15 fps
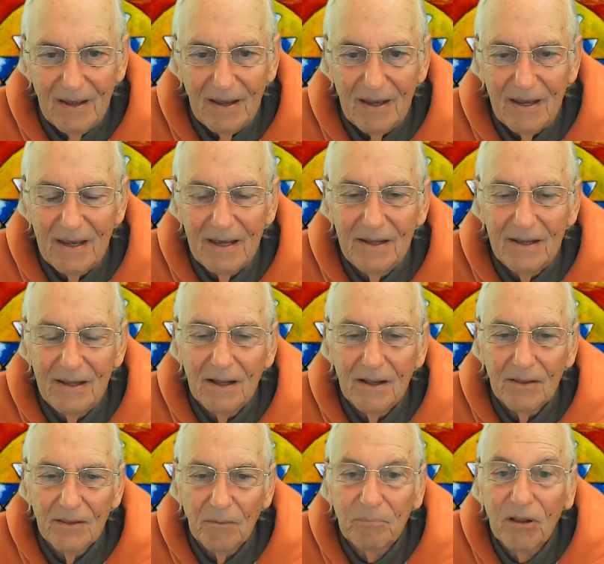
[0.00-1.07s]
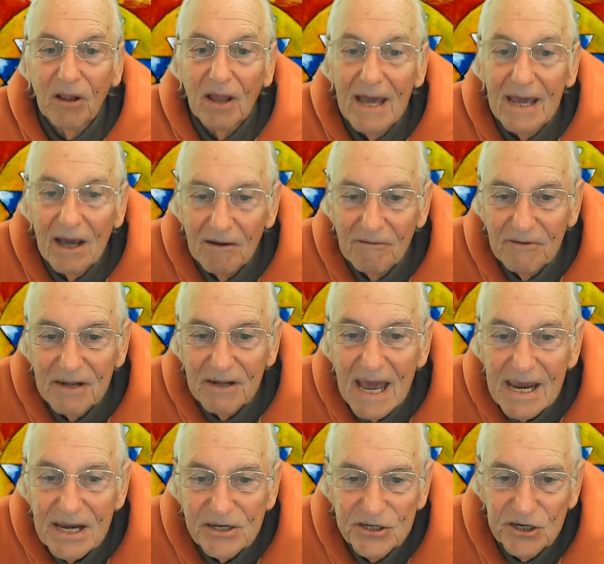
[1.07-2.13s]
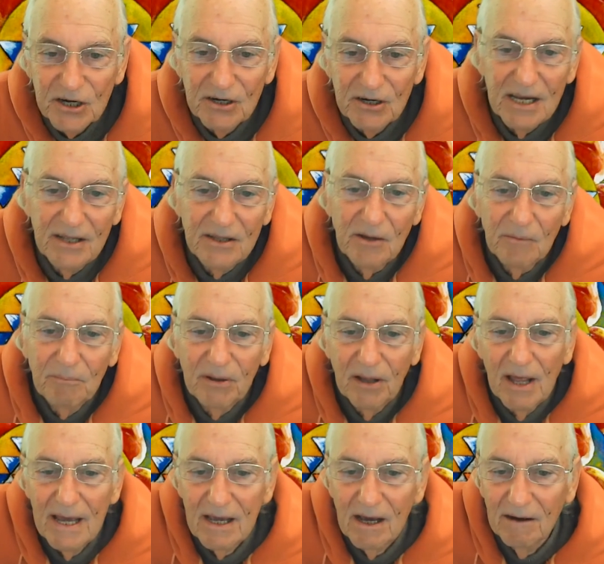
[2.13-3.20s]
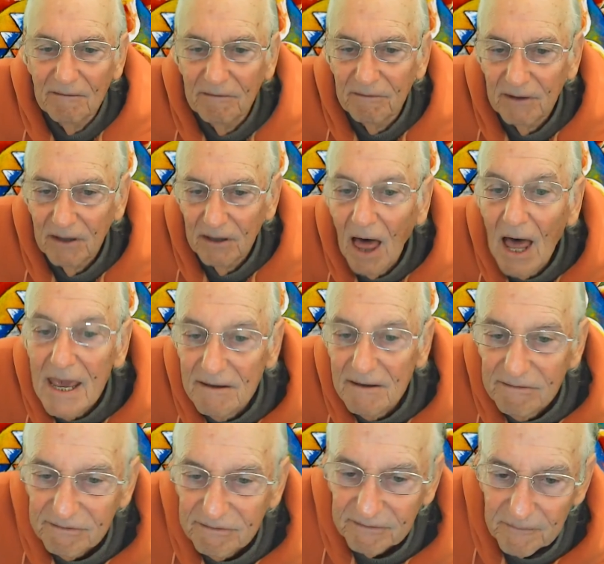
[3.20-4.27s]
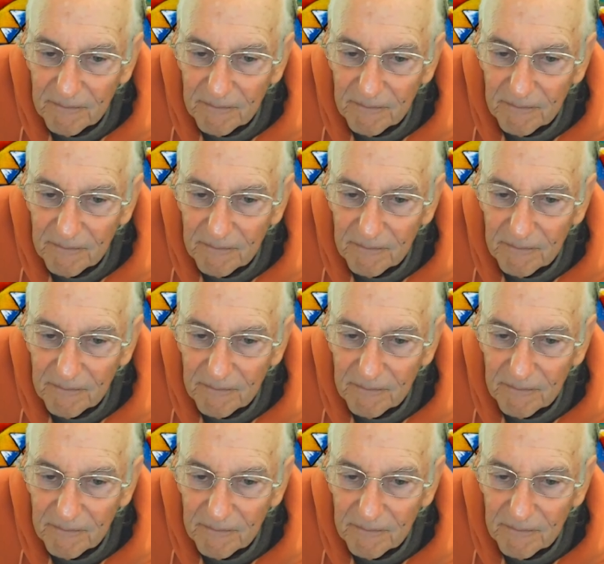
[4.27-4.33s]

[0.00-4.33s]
in the play of nature, in the play of life.